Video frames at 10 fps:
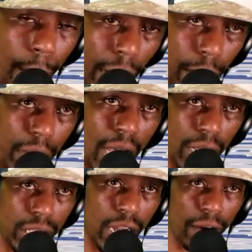maybe
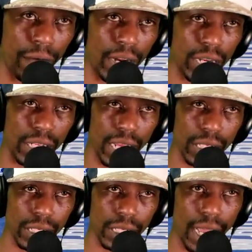out there for that
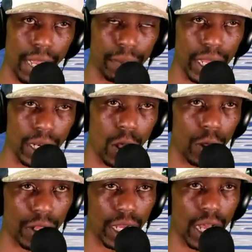Texans game, getting all
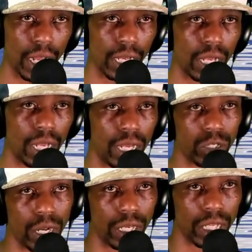that kind of
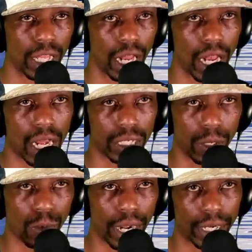trying to get that locked
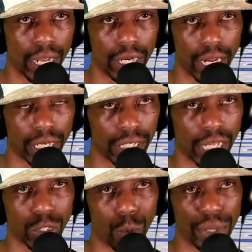up right now to that, because
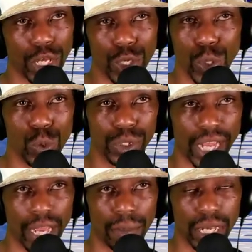that's going to be a huge
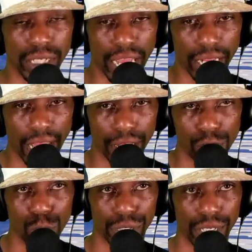game, us at
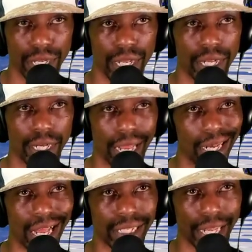Houston. Man,
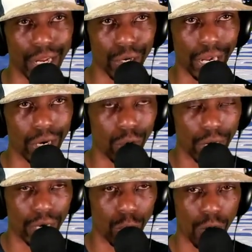that's an
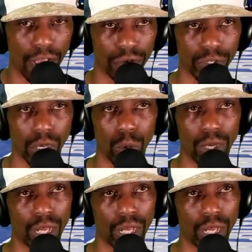inner rival. So